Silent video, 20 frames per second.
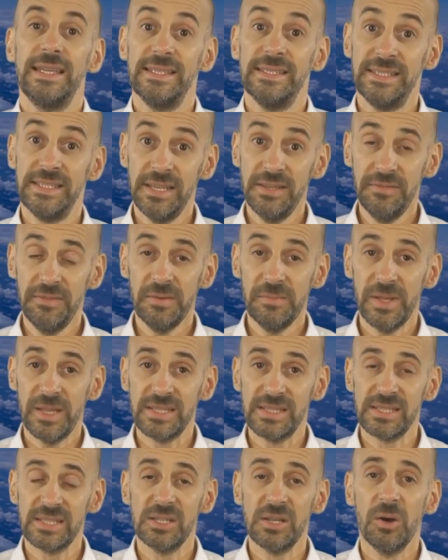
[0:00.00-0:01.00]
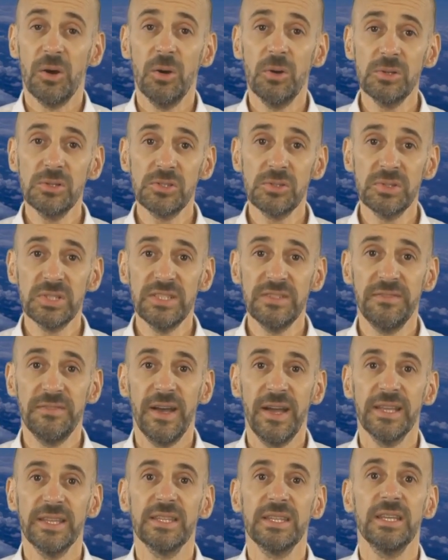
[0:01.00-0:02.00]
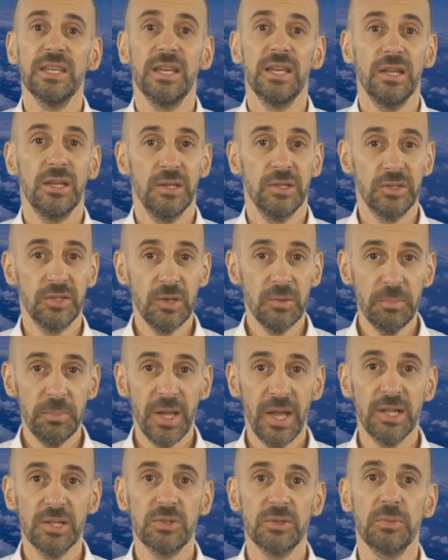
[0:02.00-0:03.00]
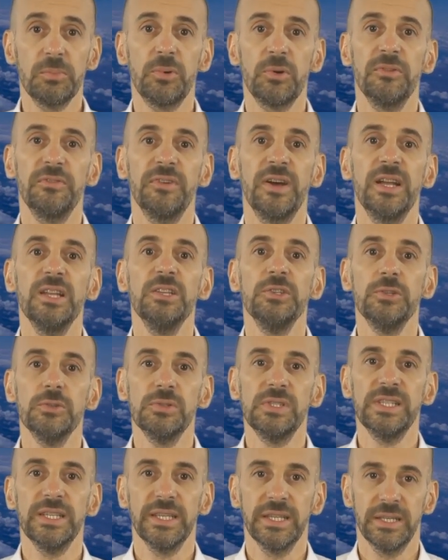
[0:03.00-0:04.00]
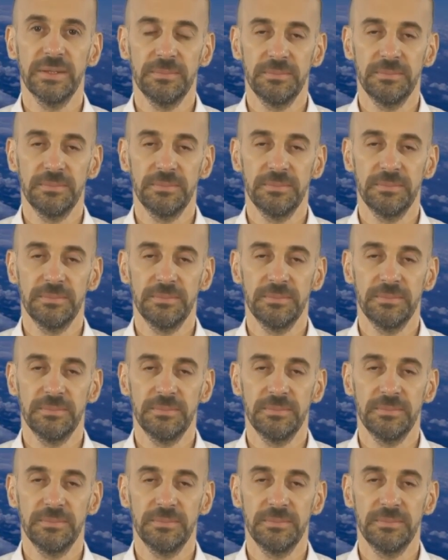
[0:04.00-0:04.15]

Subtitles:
The FMS also defines a temperature profile using